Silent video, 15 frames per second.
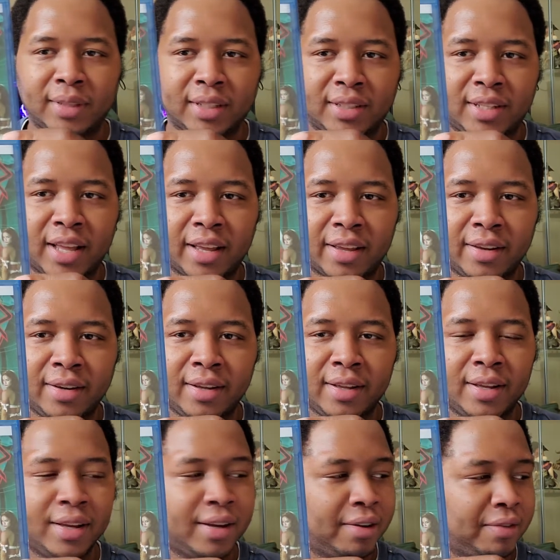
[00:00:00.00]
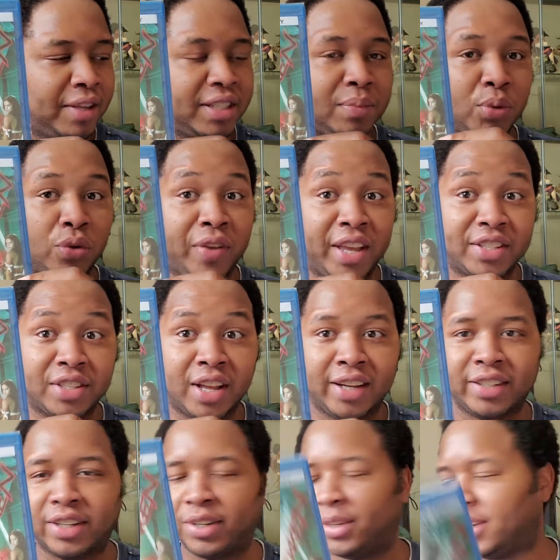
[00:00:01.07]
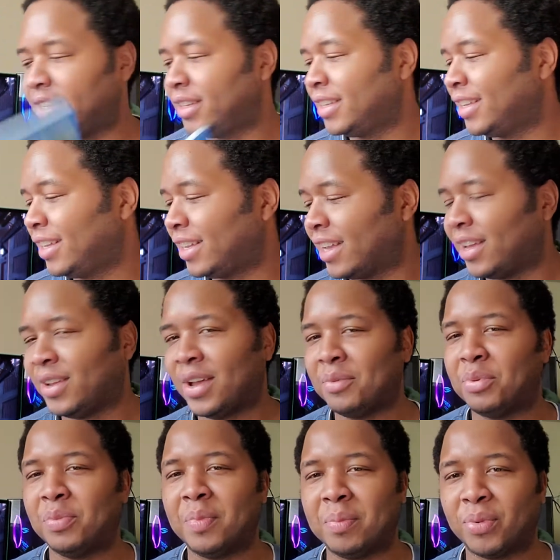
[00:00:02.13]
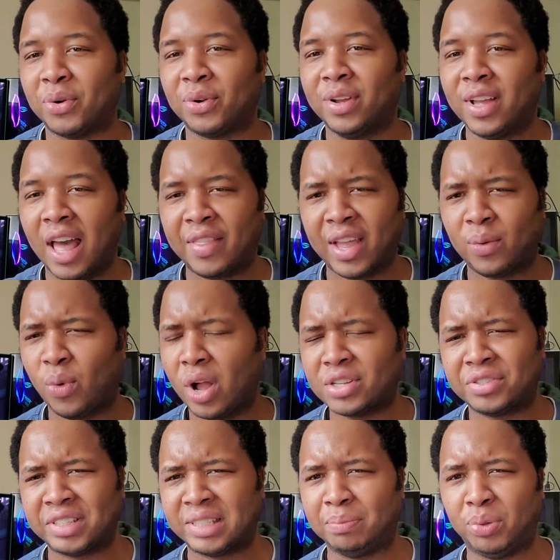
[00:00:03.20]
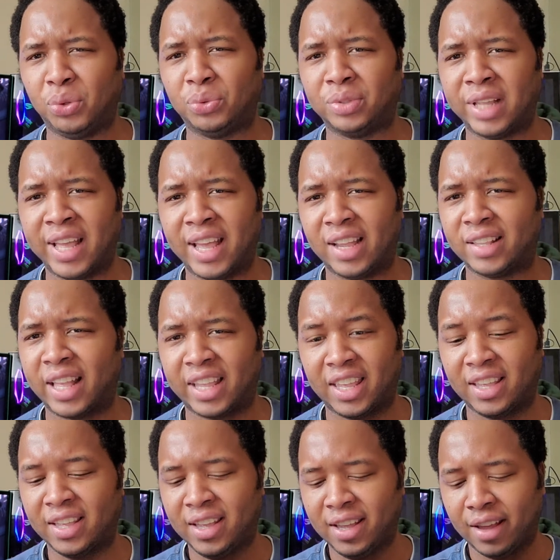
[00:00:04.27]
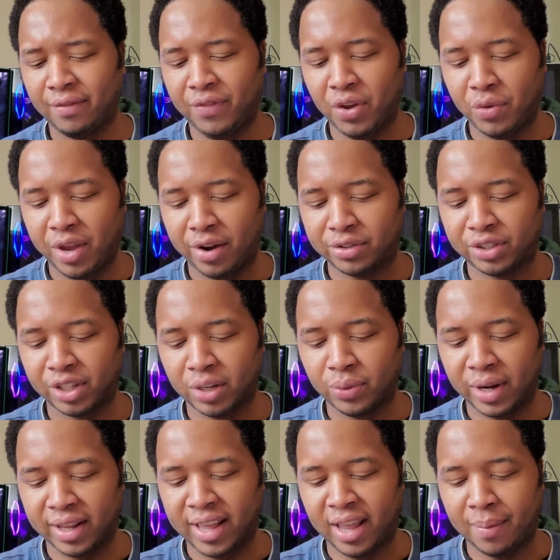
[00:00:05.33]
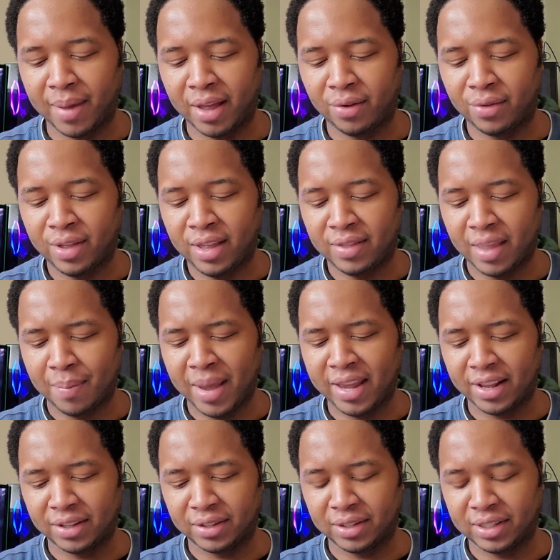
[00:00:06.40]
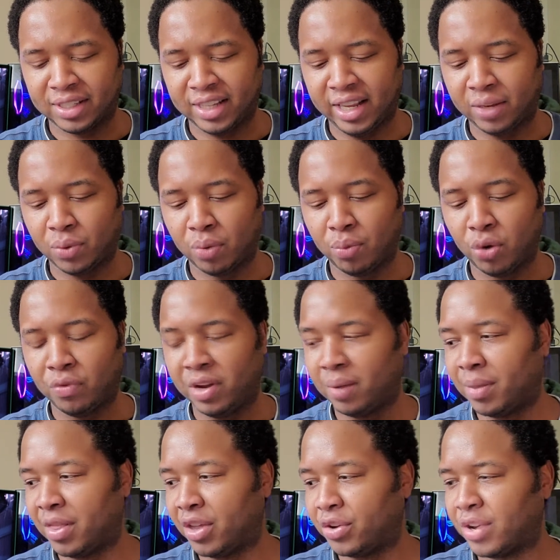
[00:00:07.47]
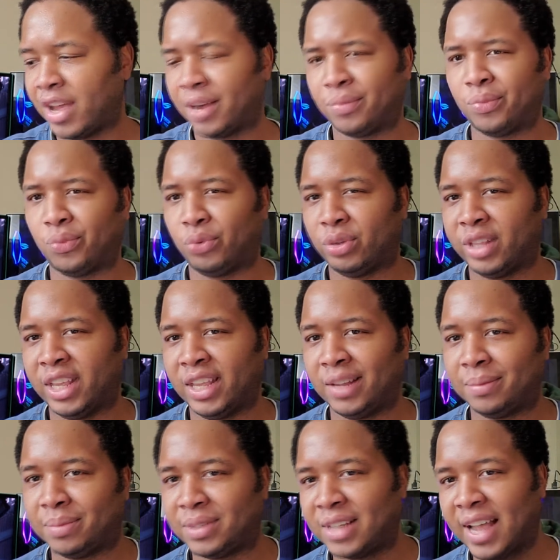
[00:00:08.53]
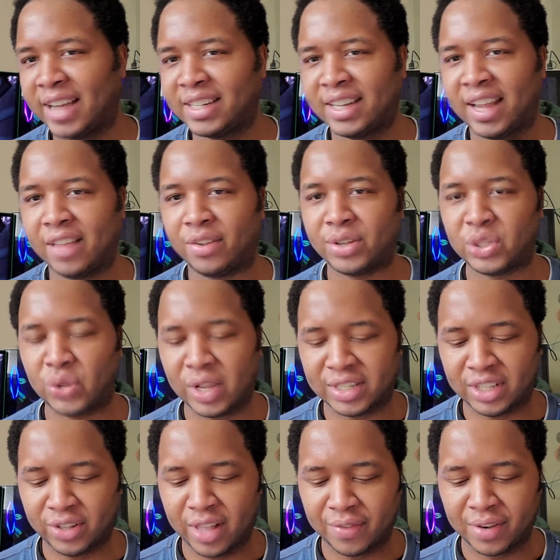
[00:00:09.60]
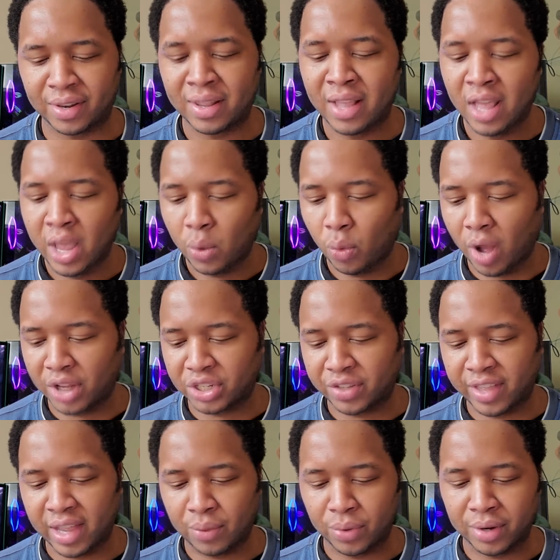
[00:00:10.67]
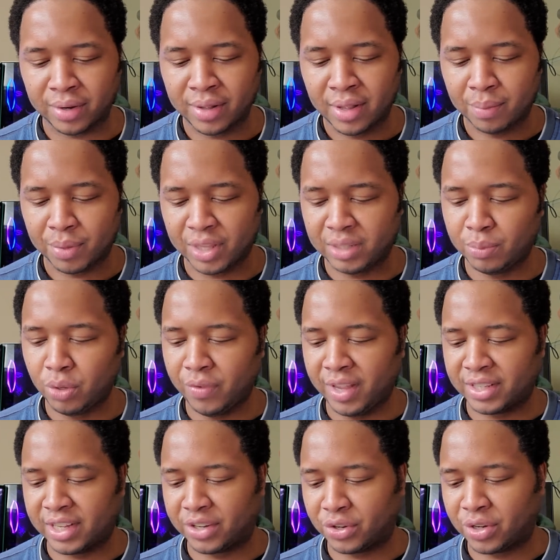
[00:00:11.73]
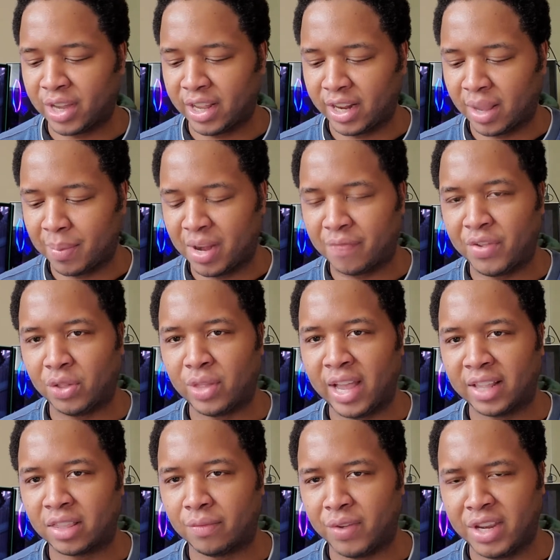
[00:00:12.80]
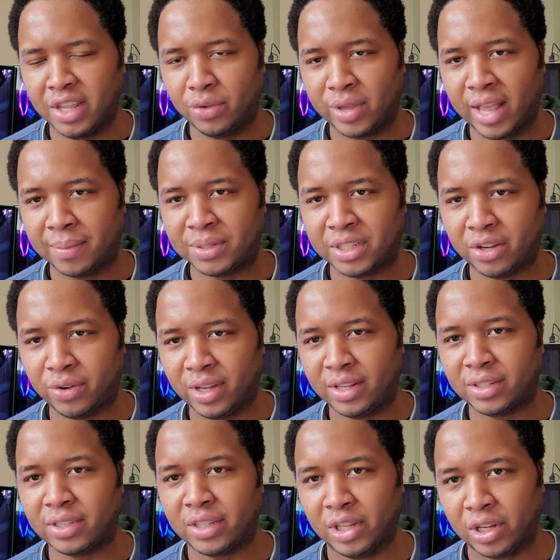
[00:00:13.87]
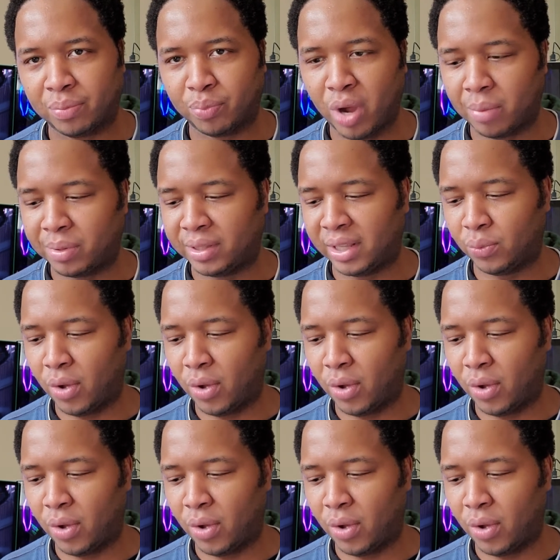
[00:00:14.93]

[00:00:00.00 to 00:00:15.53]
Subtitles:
Tekken. This movie is not good. I remember, I think I watched this bootleg like a few years ago when it came out. They made a sequel movie, but they're not really tied together, so I still haven't watched that one. But this movie is entertaining. I mean, if you like the video game series, you can probably